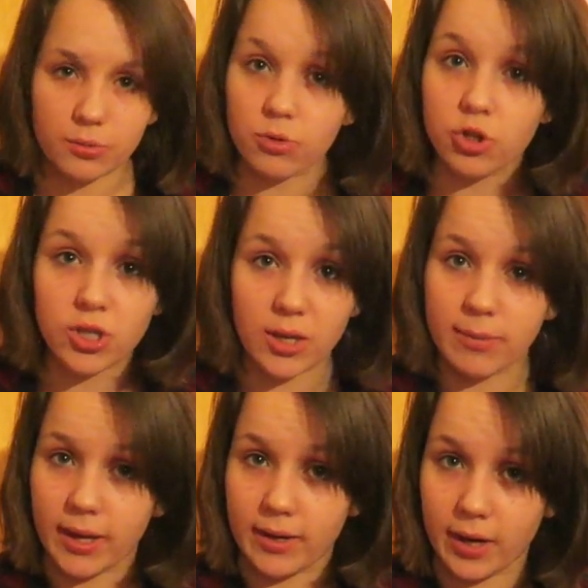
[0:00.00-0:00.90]
So it would just keep
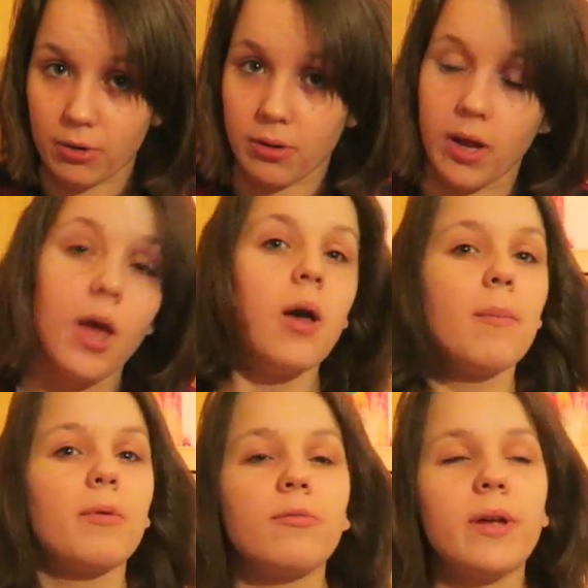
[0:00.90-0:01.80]
getting narrower,
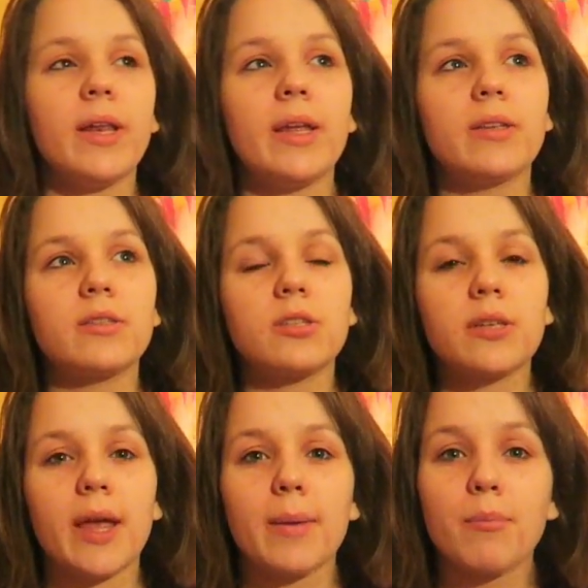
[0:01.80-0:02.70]
but really it's just
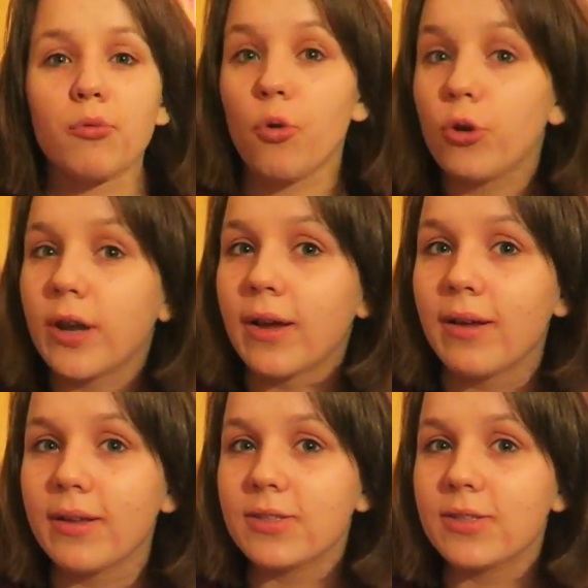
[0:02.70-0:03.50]
getting broader.